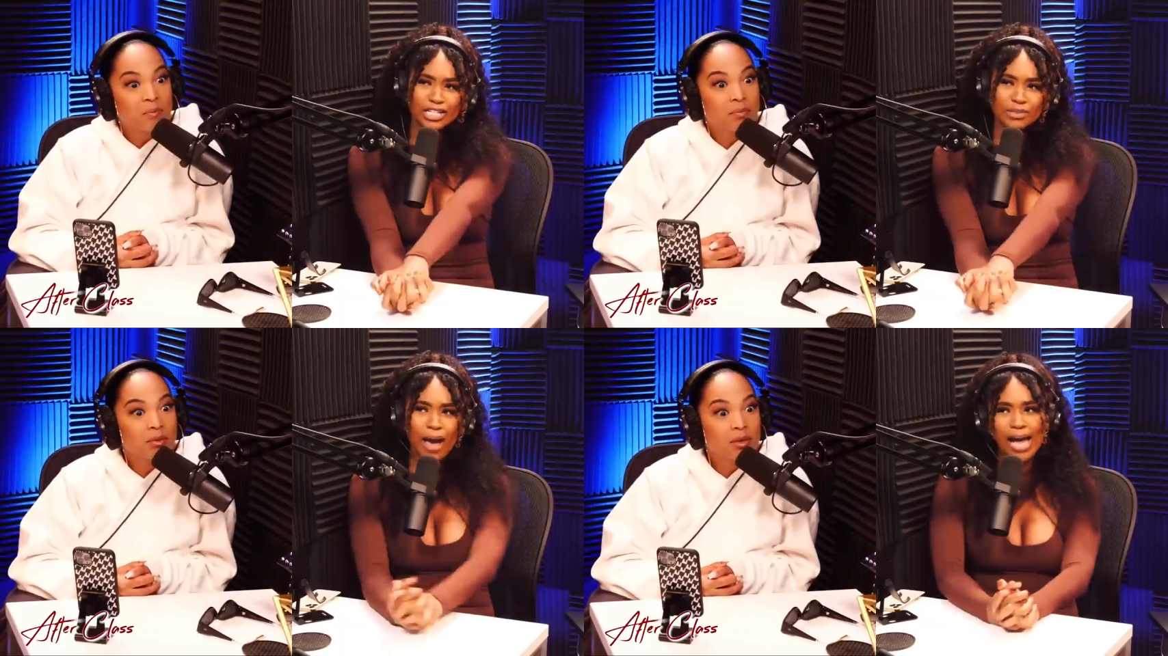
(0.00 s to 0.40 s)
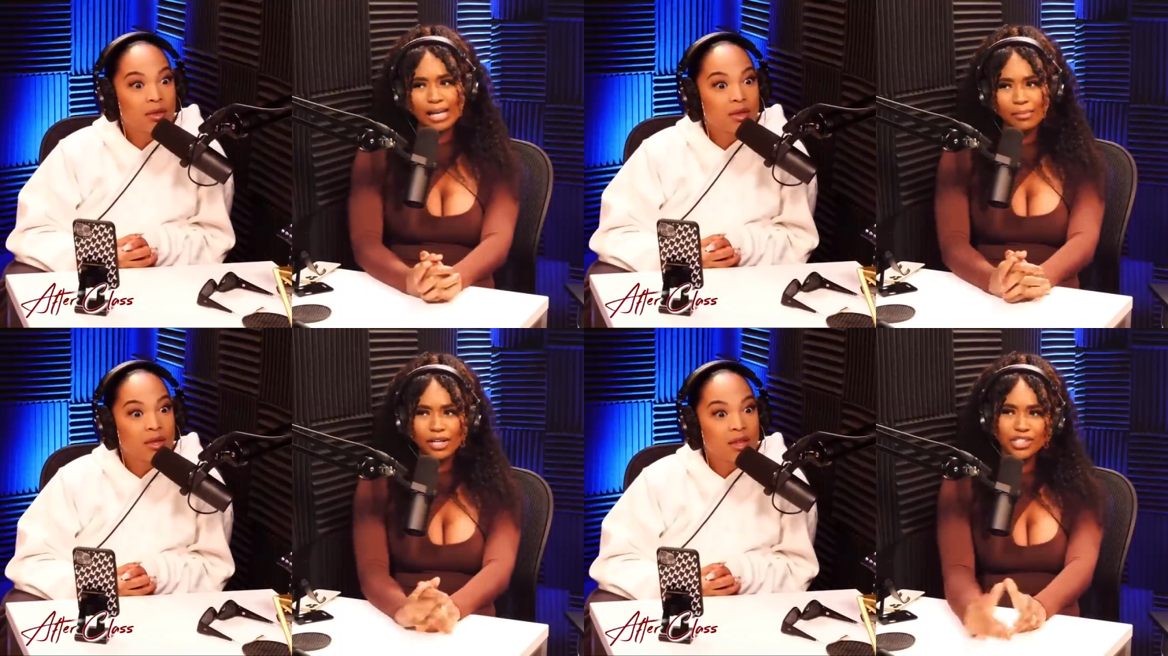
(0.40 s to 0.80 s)
Speaker 1: to
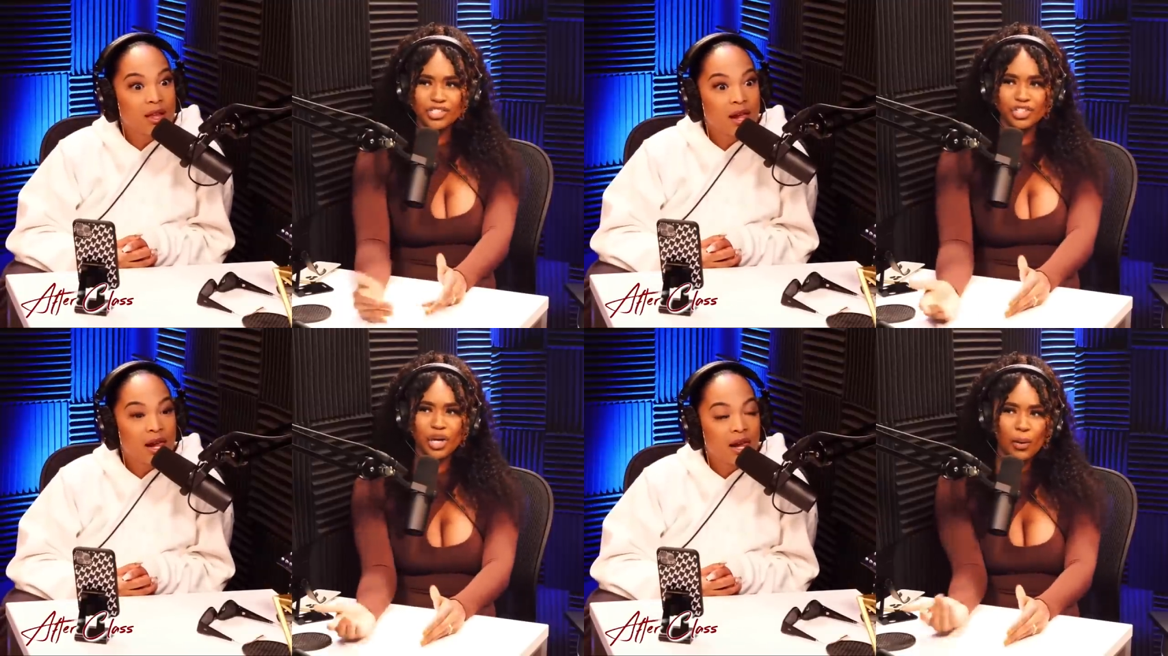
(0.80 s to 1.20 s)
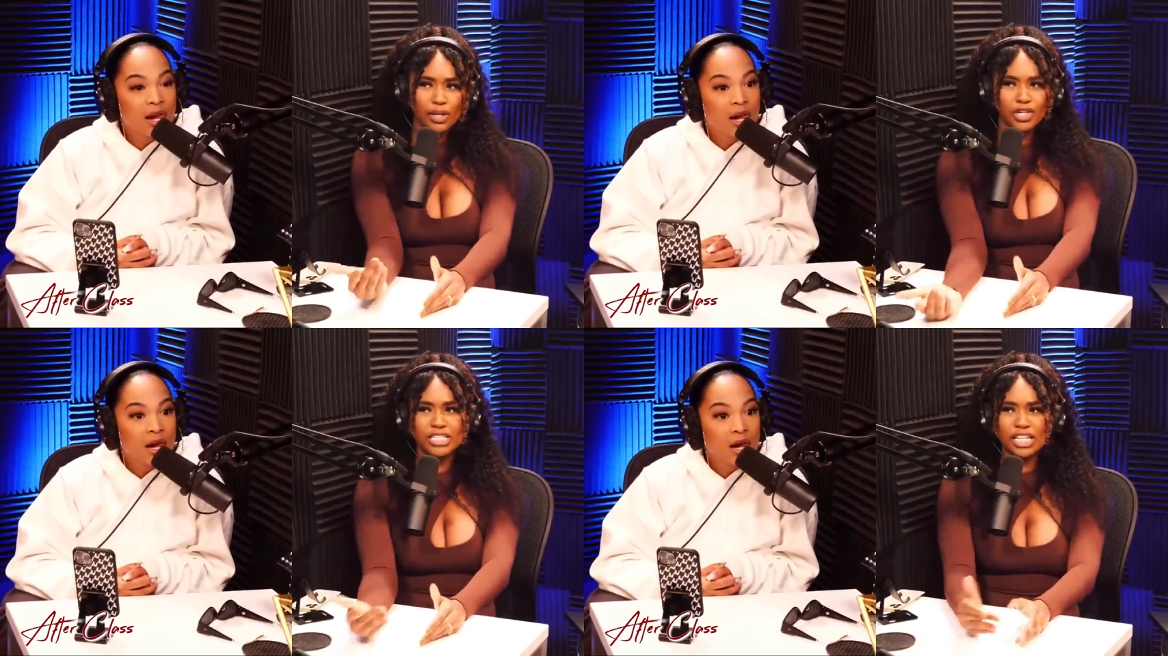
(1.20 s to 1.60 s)
Swaggy because, you know,
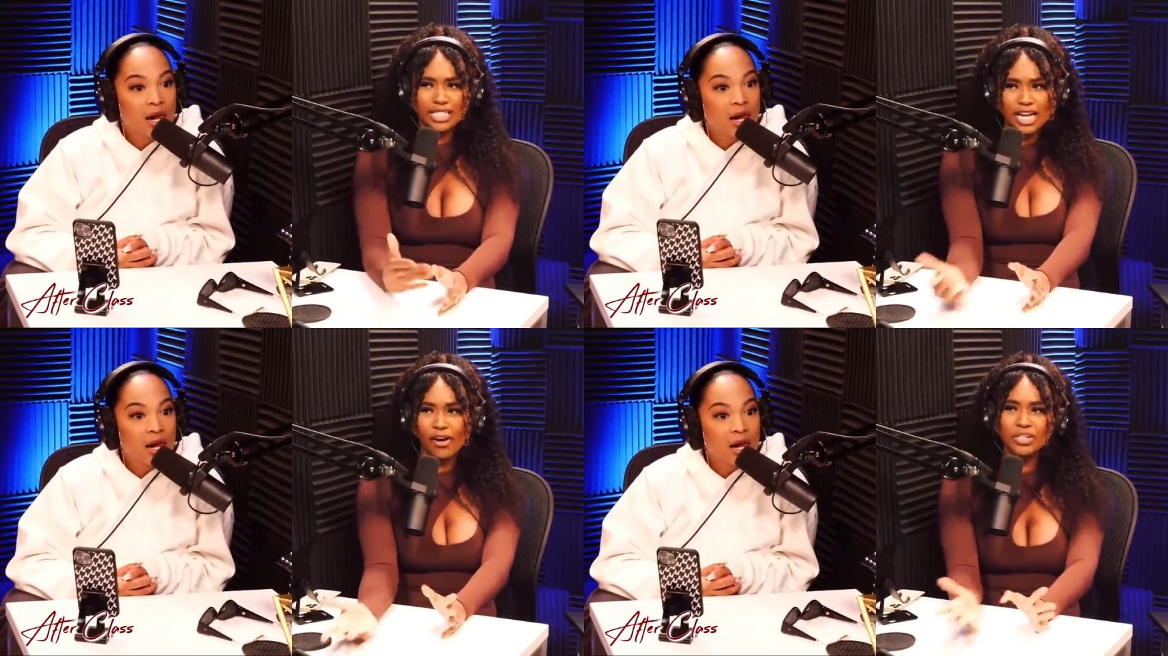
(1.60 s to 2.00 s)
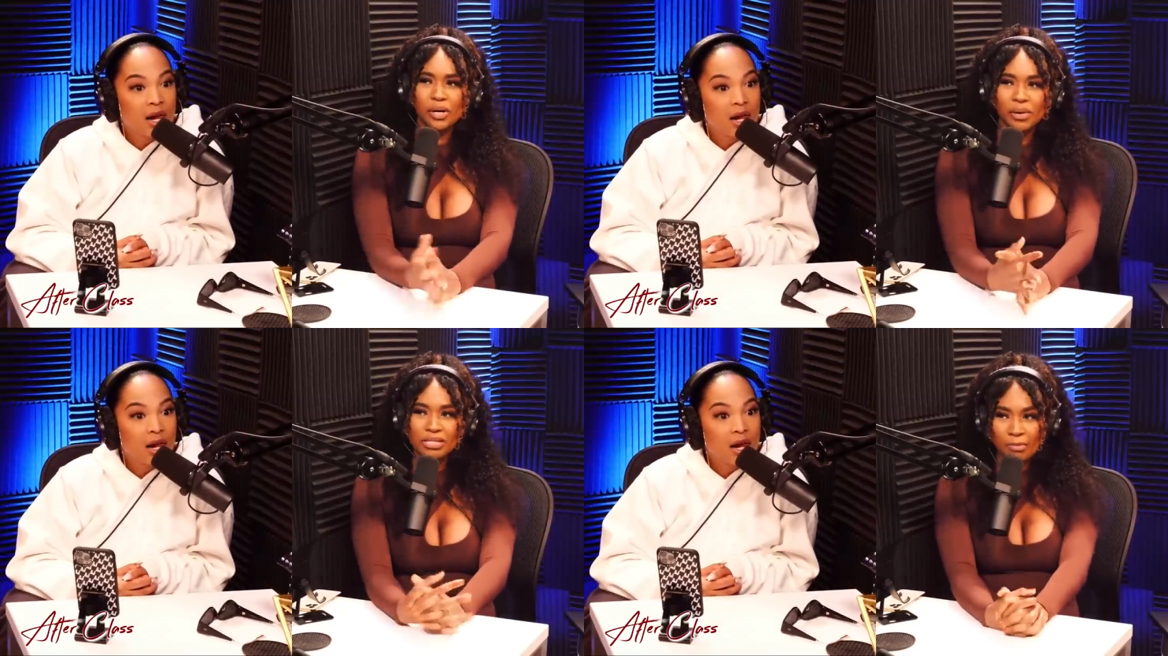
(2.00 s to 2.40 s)
your t the
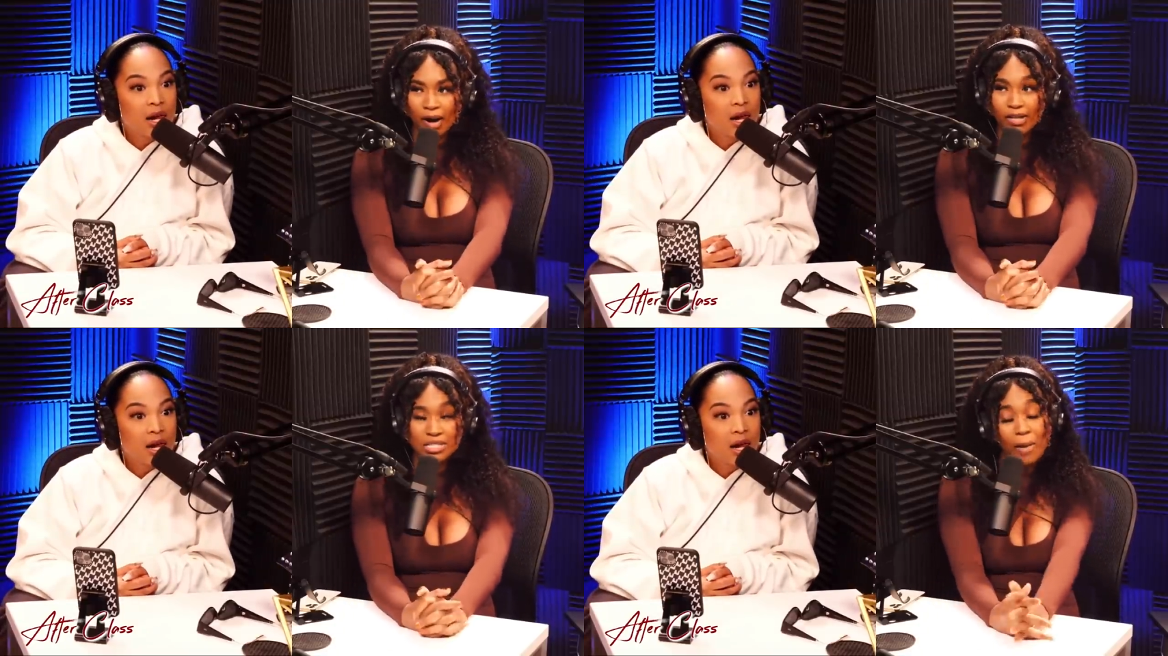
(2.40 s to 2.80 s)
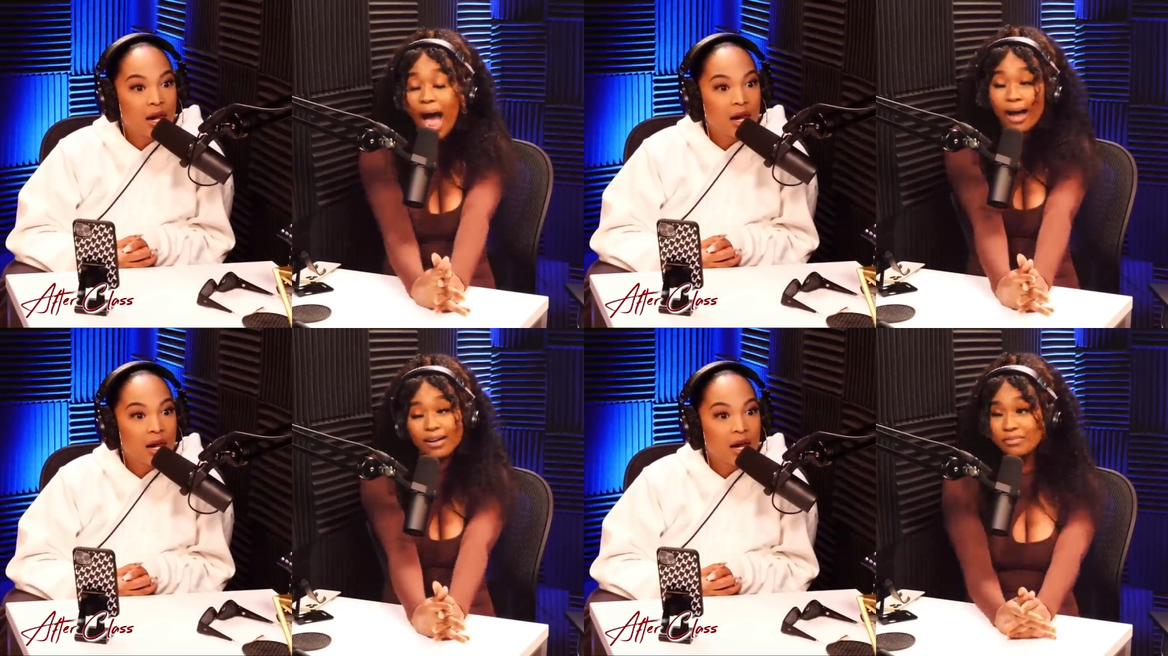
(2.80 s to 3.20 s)
territory was marked. So
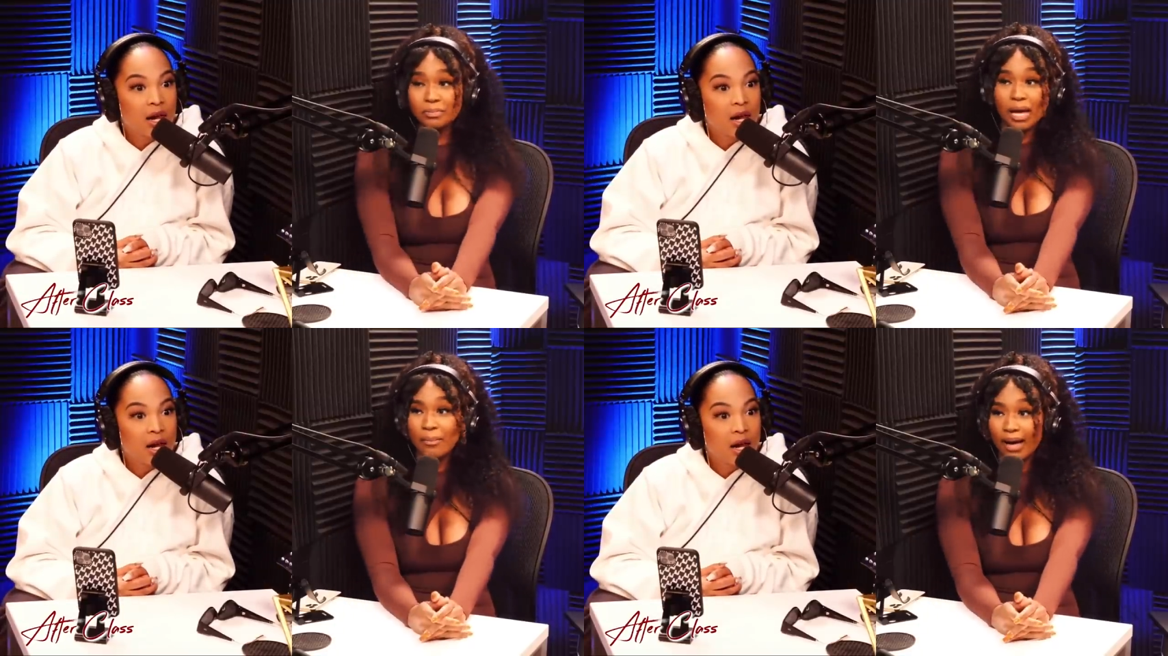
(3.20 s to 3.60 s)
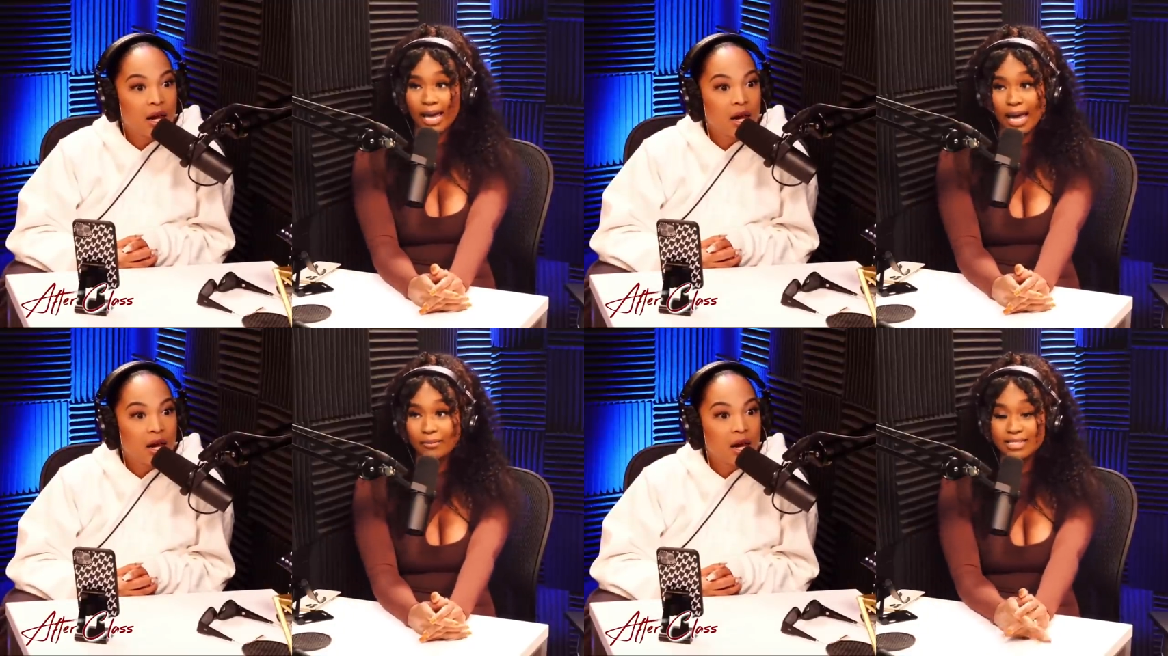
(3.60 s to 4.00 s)
I couldn't even play my
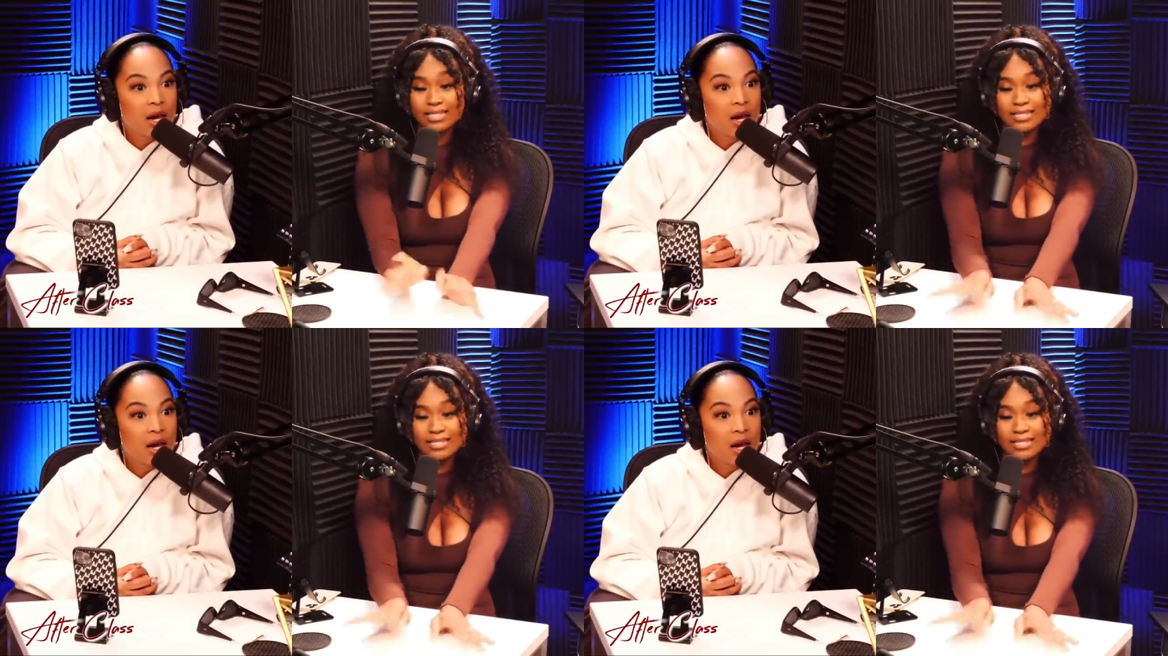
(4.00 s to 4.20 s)
game because